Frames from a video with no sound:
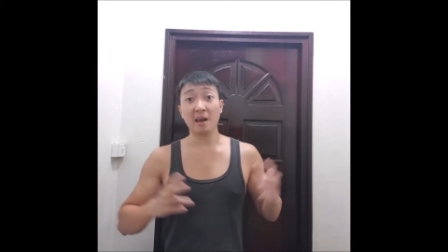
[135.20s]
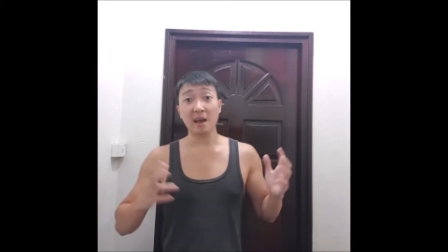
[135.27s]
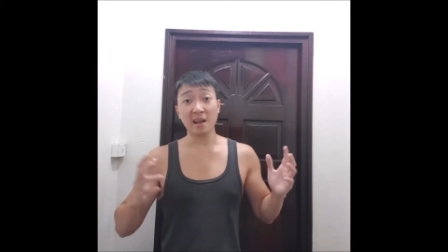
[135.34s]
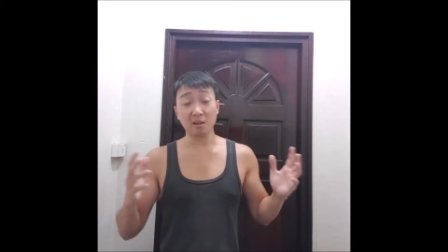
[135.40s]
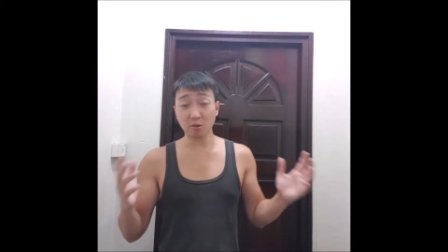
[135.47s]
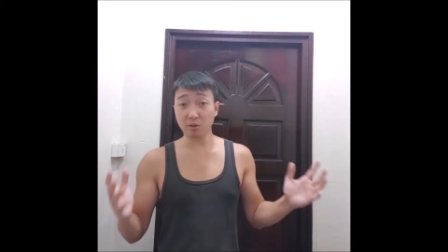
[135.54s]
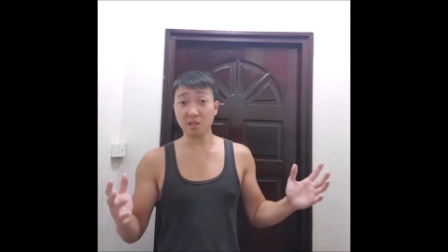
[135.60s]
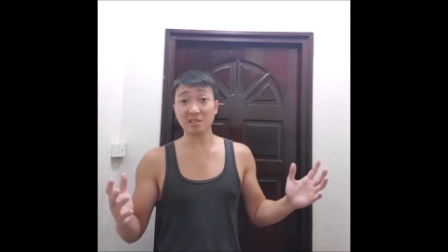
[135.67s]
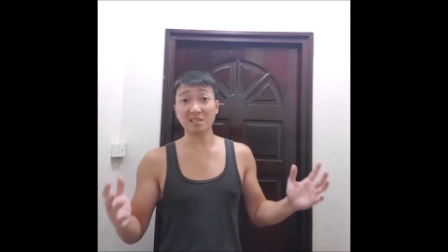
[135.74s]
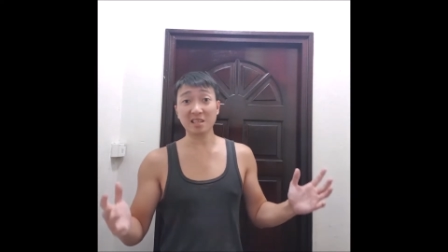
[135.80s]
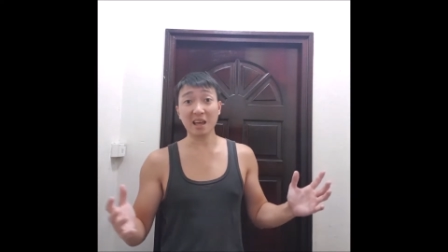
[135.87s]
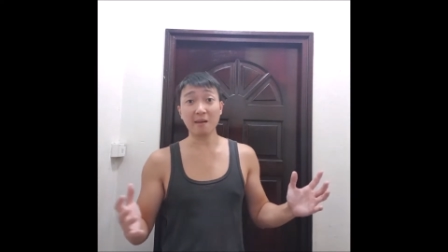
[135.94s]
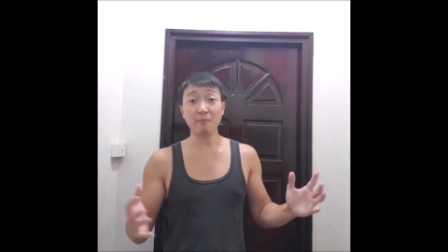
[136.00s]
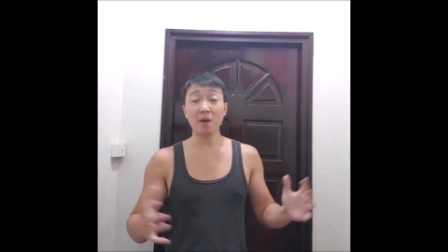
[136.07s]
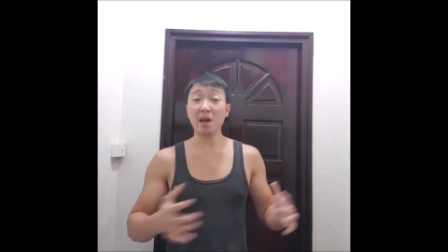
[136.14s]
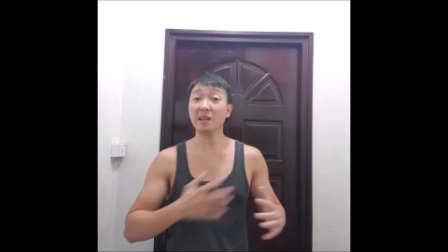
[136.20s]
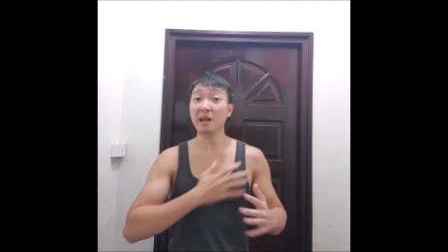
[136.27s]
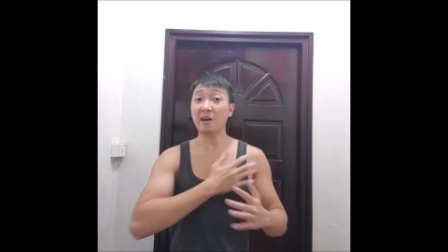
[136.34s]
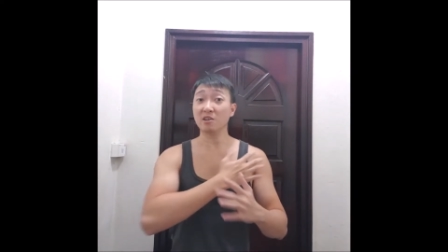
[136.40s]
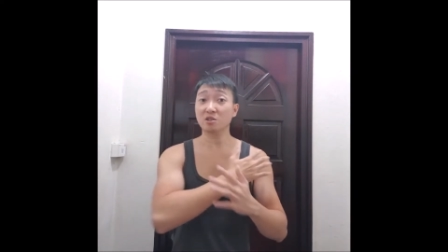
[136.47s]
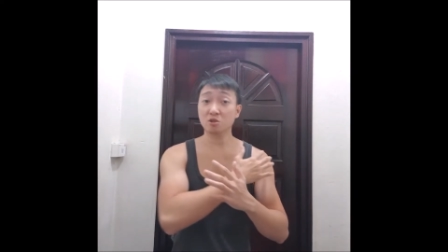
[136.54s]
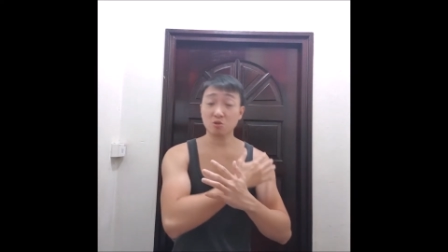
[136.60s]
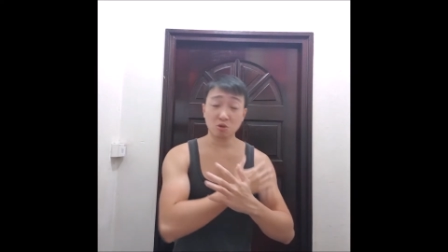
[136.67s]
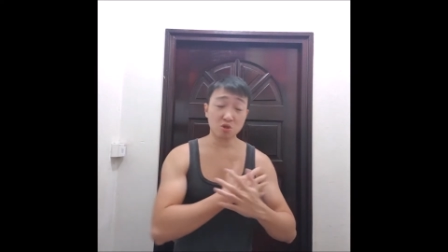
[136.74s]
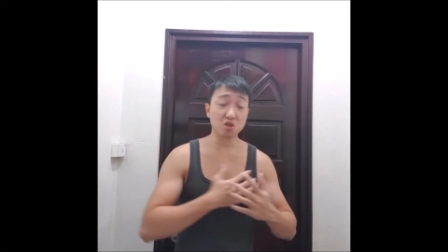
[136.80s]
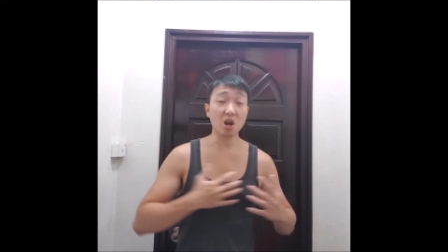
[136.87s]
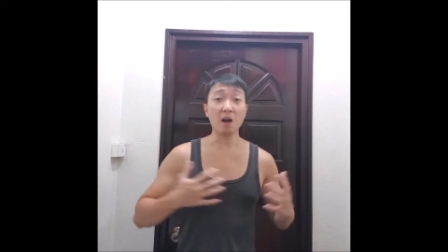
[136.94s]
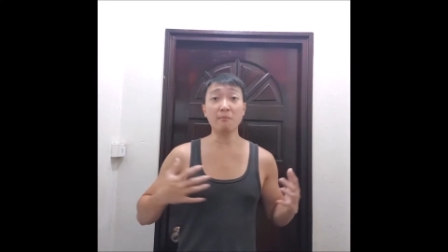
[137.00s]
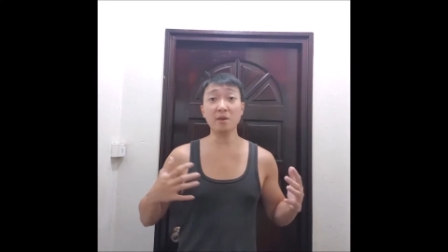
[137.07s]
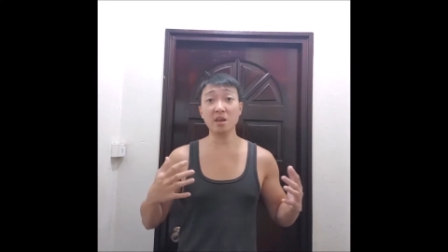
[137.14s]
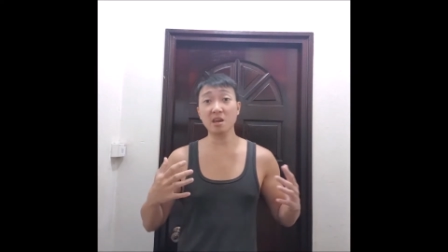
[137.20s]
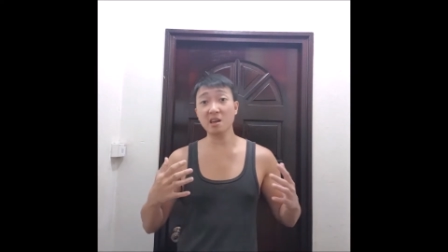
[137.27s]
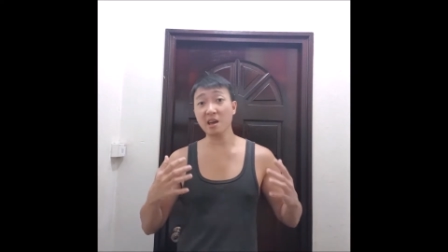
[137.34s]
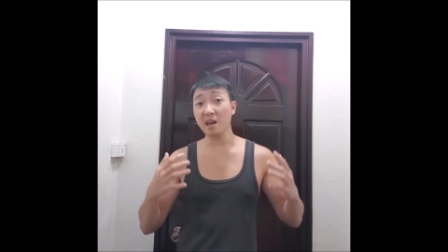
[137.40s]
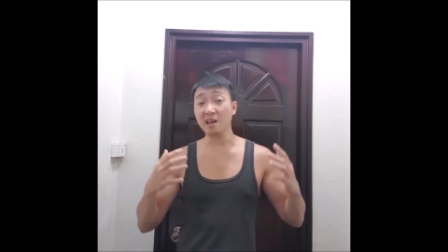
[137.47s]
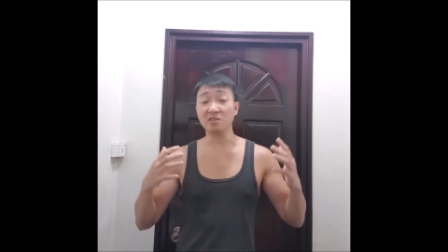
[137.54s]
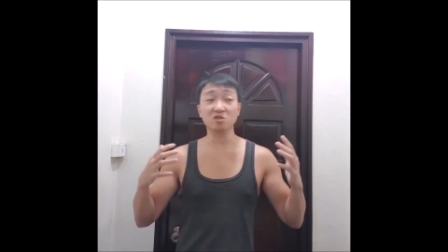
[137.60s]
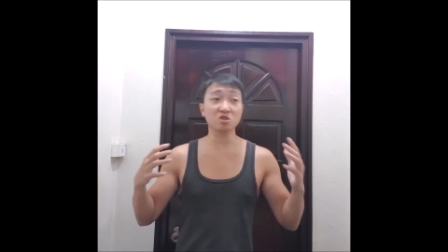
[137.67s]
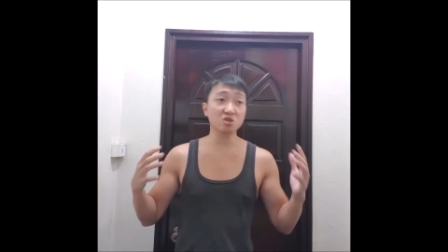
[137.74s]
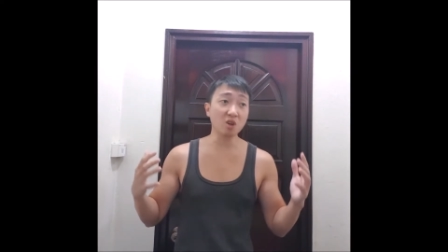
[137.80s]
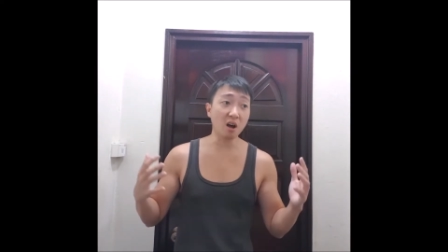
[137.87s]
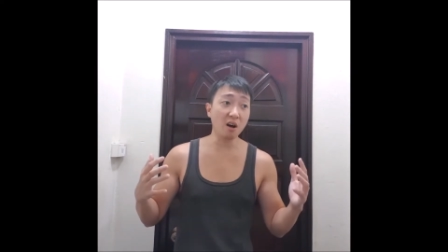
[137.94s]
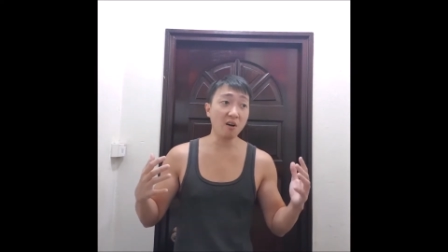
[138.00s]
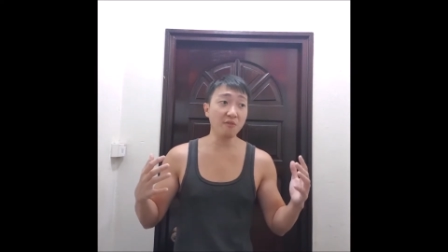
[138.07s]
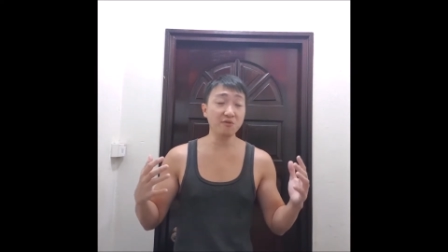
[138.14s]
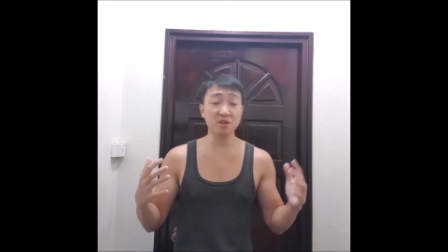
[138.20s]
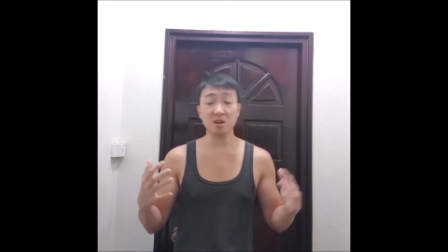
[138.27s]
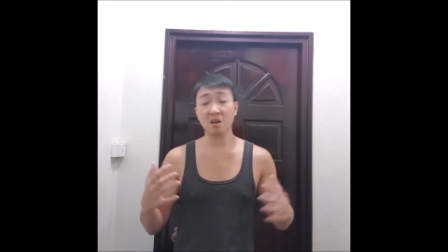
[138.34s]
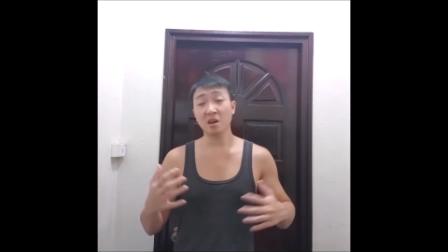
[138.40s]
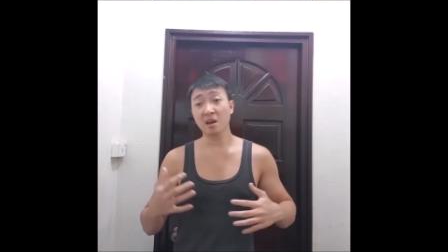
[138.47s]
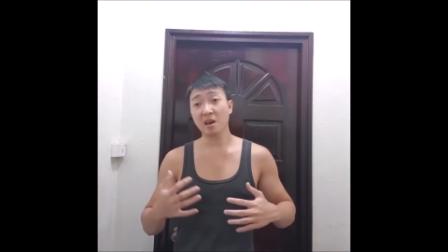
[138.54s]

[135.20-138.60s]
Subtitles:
and look the same and are chubby and soft